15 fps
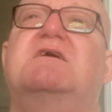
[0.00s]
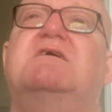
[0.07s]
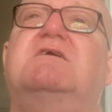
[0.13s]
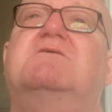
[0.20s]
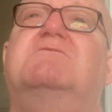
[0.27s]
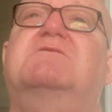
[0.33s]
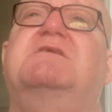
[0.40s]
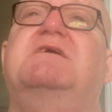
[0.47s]

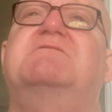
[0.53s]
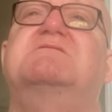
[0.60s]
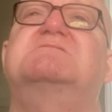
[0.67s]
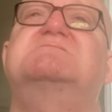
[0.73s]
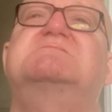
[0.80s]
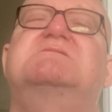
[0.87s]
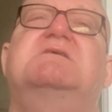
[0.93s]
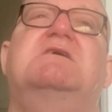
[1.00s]
are, or
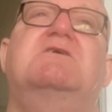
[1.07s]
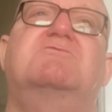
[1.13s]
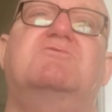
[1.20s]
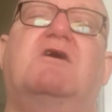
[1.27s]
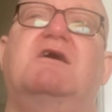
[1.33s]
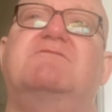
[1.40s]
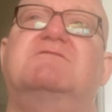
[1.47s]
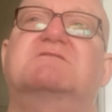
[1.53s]
nearest
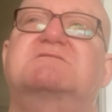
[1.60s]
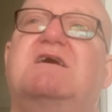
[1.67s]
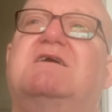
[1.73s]
rivals